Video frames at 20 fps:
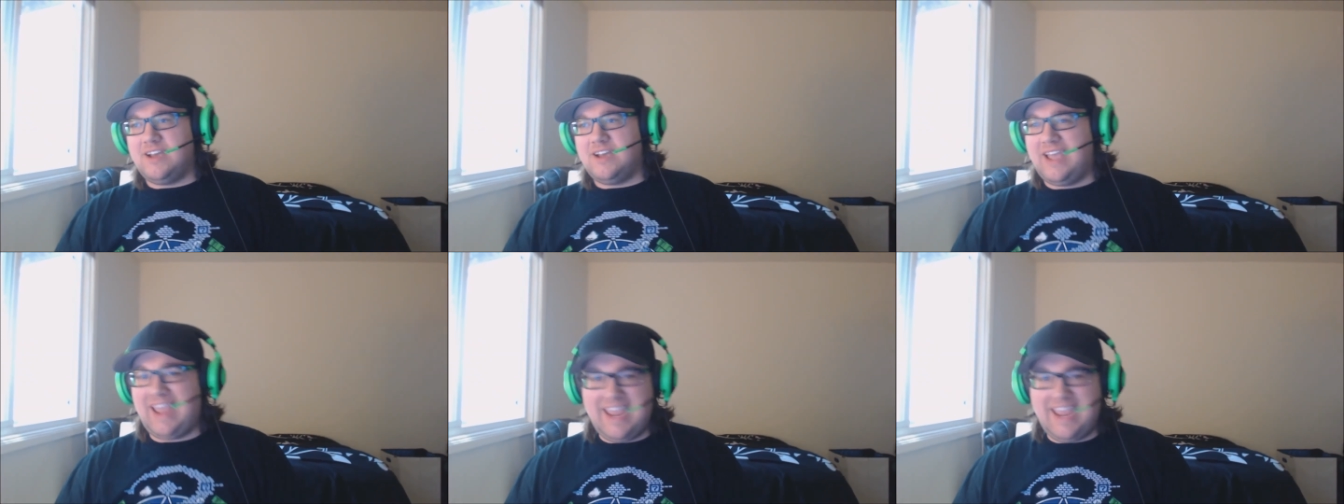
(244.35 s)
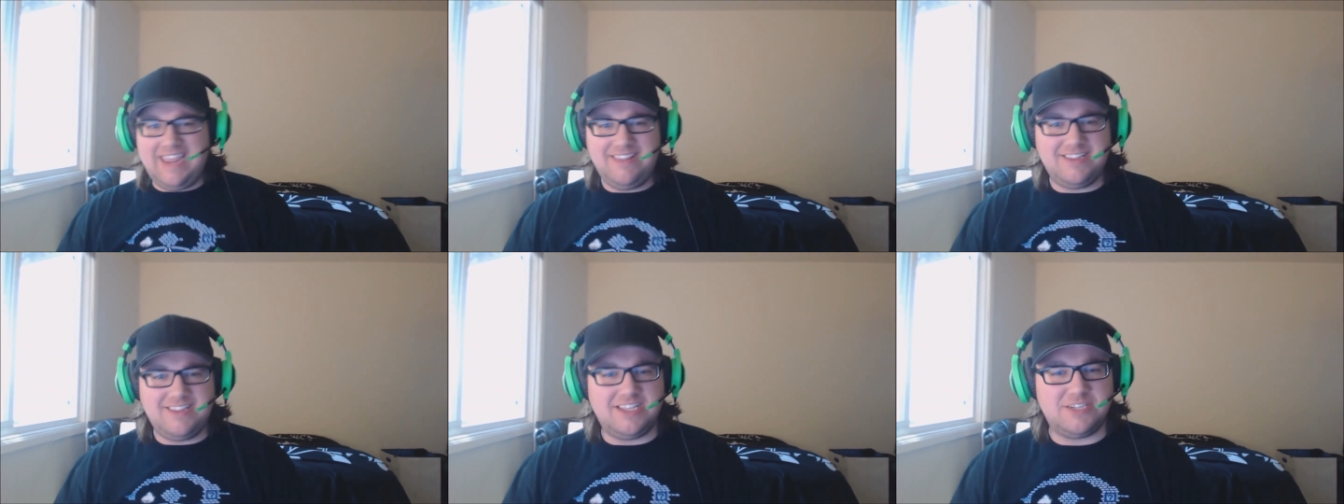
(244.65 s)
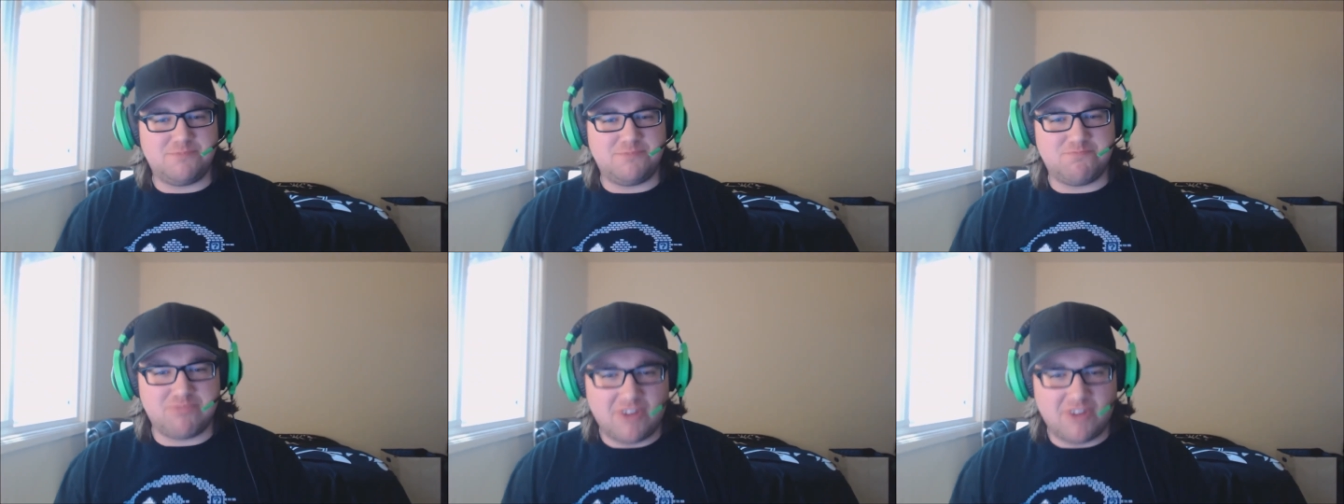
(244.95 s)
I hate
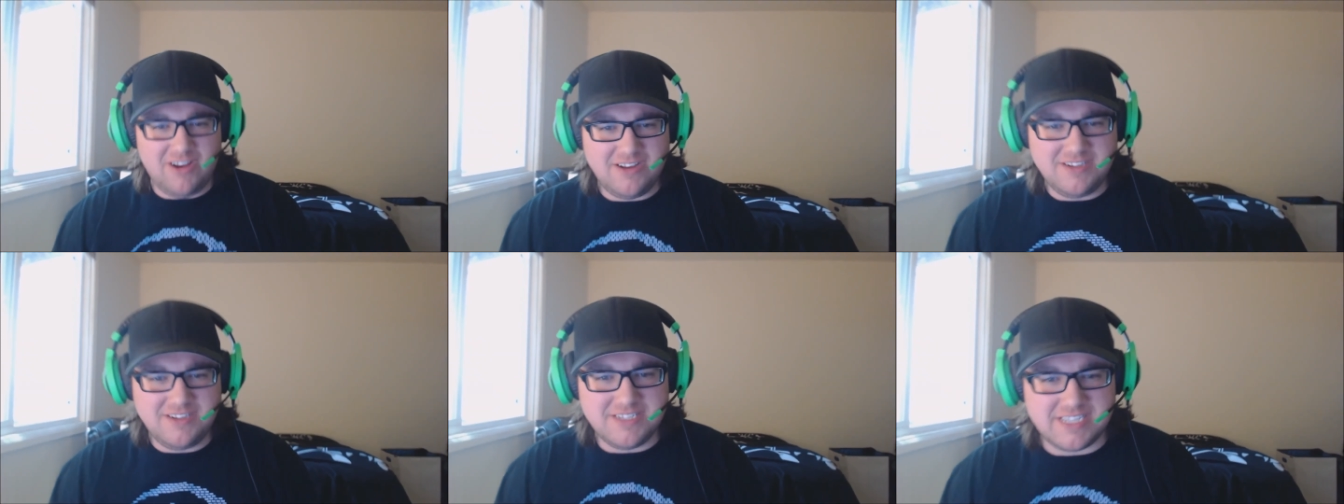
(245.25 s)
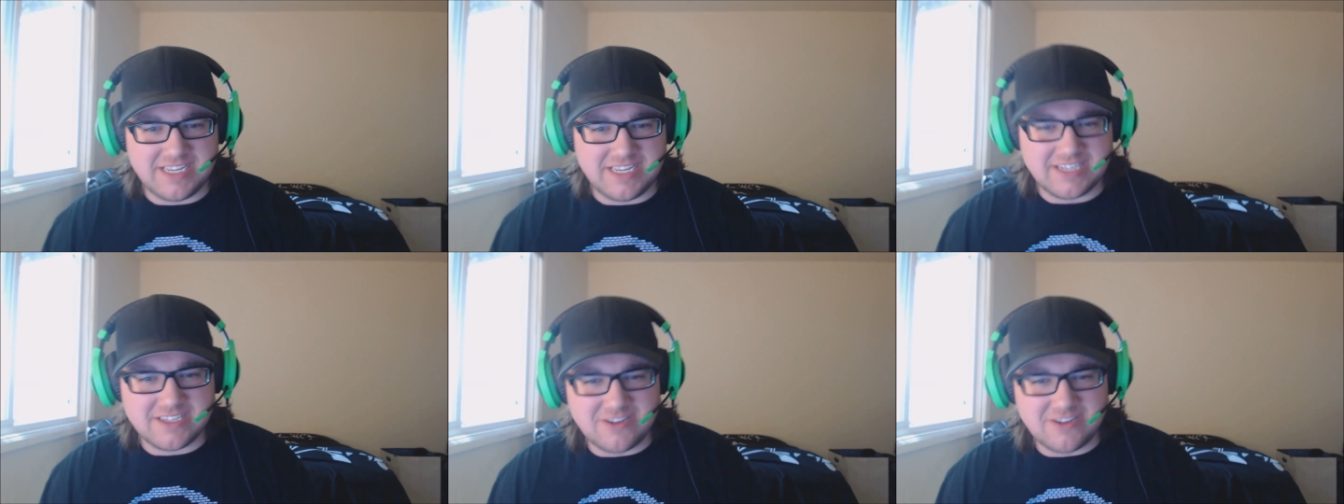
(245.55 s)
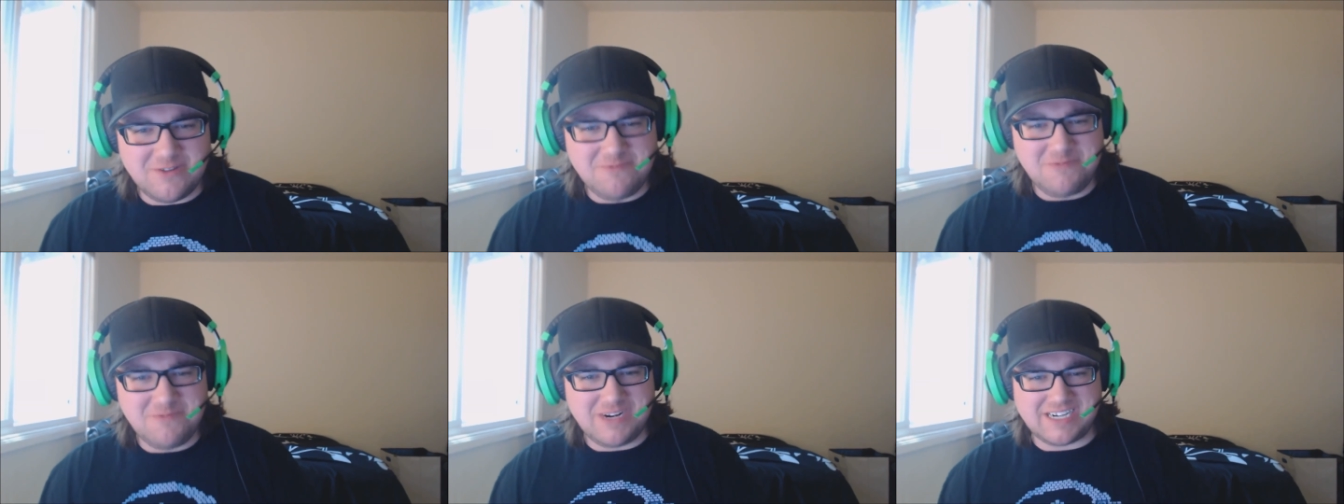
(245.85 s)
these bronzies.
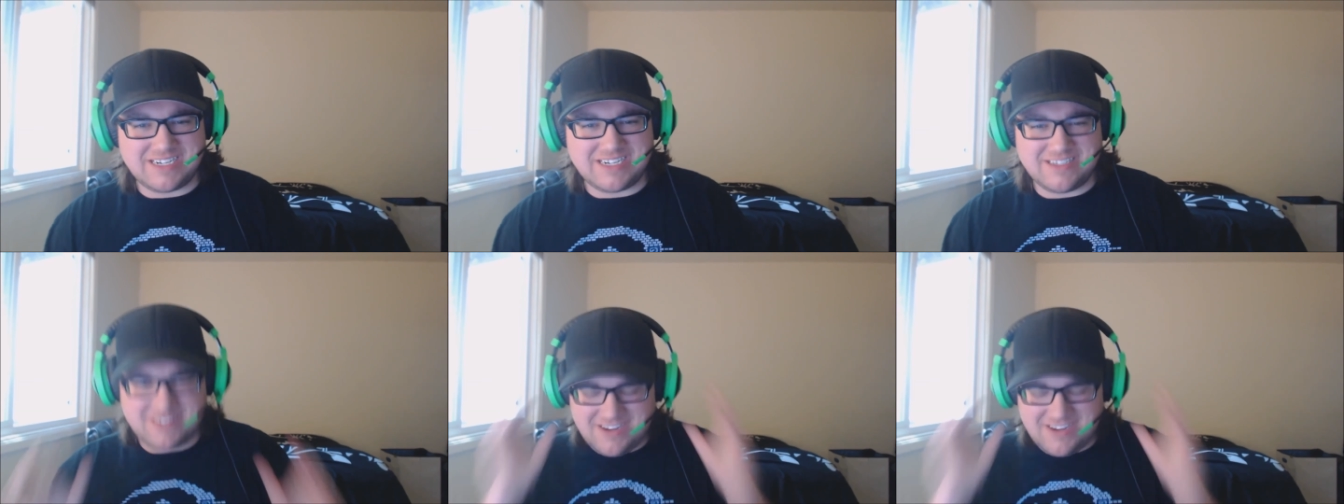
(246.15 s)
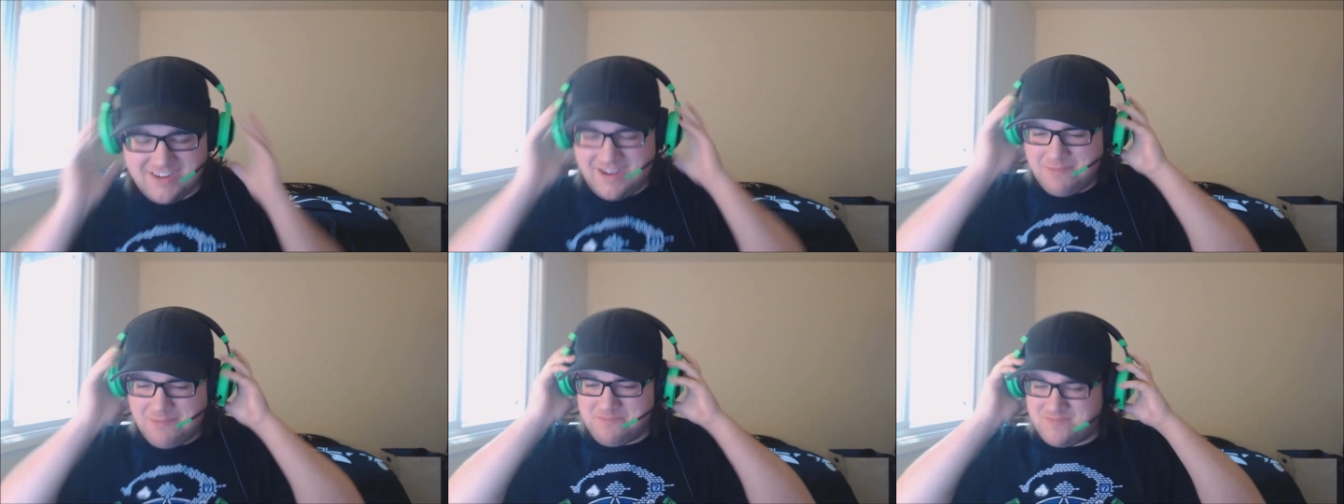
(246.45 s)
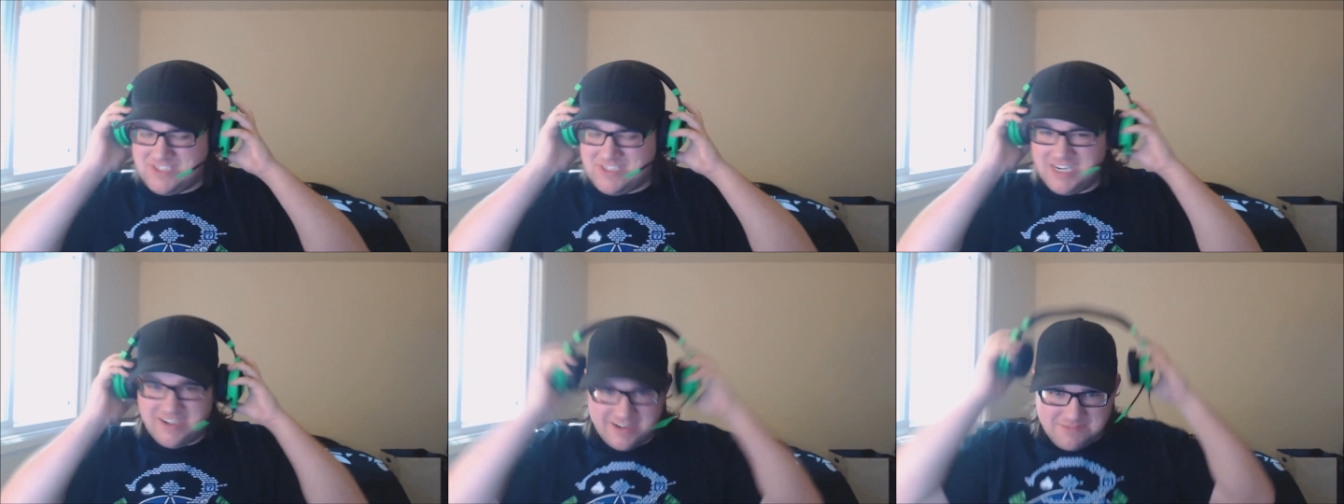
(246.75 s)
Oh my god, I'm
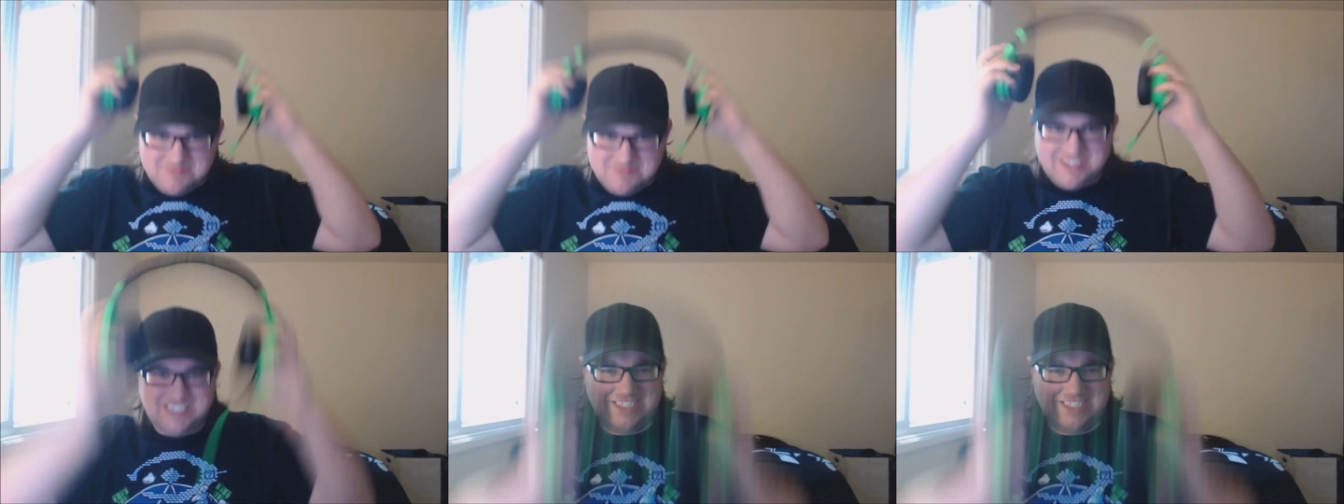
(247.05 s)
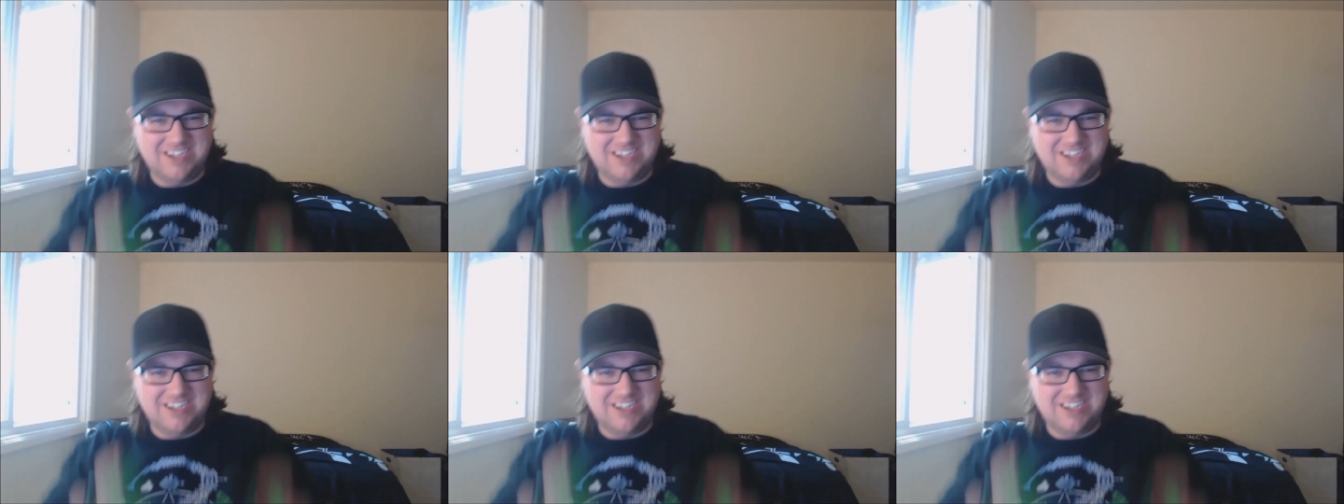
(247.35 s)
done.